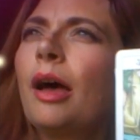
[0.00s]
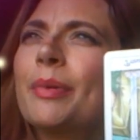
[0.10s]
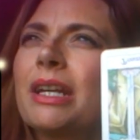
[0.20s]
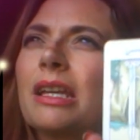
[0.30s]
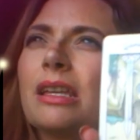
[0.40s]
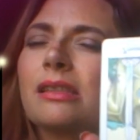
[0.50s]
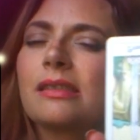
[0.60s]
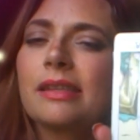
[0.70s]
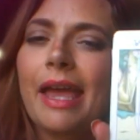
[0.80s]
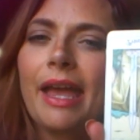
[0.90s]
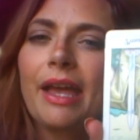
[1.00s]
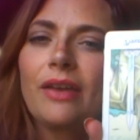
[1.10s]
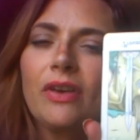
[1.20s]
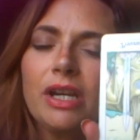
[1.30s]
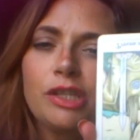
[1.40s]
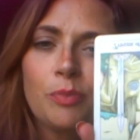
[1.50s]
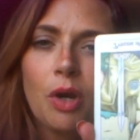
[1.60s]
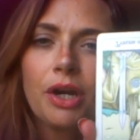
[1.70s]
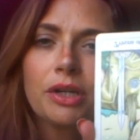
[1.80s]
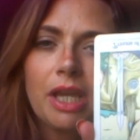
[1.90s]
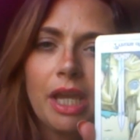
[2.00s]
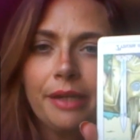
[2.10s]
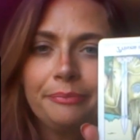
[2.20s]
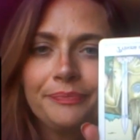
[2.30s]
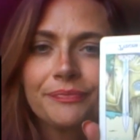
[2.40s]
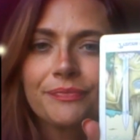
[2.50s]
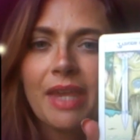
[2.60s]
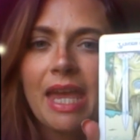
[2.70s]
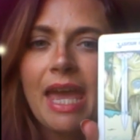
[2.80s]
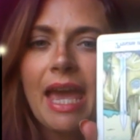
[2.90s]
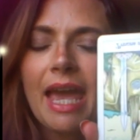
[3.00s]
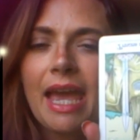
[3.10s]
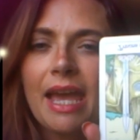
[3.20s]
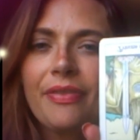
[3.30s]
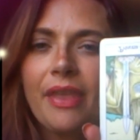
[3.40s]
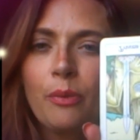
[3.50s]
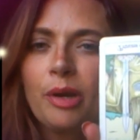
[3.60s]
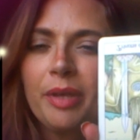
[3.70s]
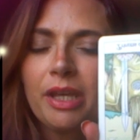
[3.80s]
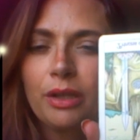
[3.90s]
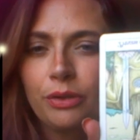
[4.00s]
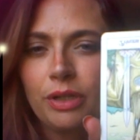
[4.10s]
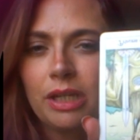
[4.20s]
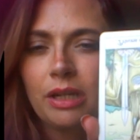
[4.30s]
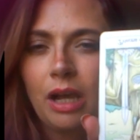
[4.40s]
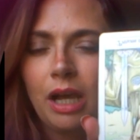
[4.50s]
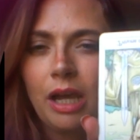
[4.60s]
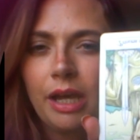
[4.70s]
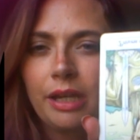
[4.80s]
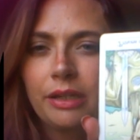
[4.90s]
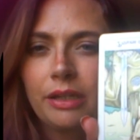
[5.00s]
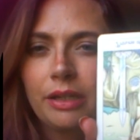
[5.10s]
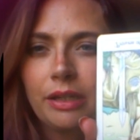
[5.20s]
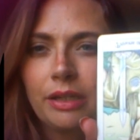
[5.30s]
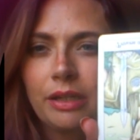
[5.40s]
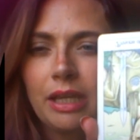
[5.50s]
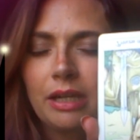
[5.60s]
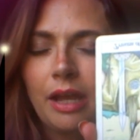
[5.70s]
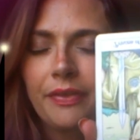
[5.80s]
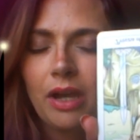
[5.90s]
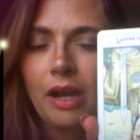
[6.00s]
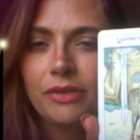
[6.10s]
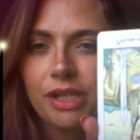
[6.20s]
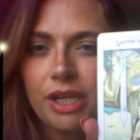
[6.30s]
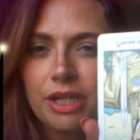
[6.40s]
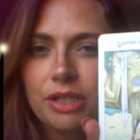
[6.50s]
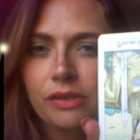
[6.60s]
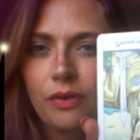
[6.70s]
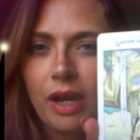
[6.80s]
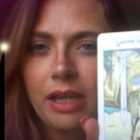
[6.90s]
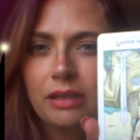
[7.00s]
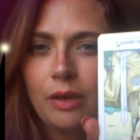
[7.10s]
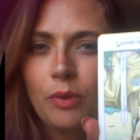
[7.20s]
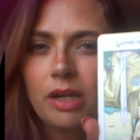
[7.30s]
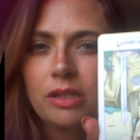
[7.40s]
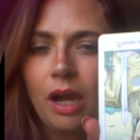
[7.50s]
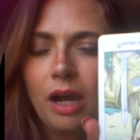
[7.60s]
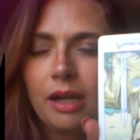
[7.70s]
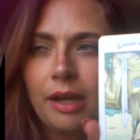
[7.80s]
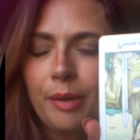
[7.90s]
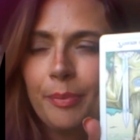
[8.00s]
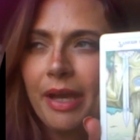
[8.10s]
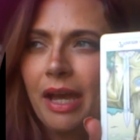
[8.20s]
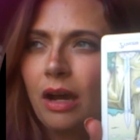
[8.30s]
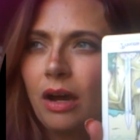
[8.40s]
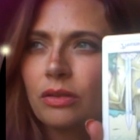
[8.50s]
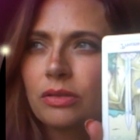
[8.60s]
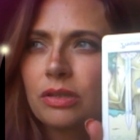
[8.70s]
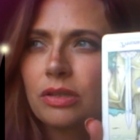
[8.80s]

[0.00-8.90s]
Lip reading: But it's a very smart kid, and they want to be included in on the conversations, right? They want to talk about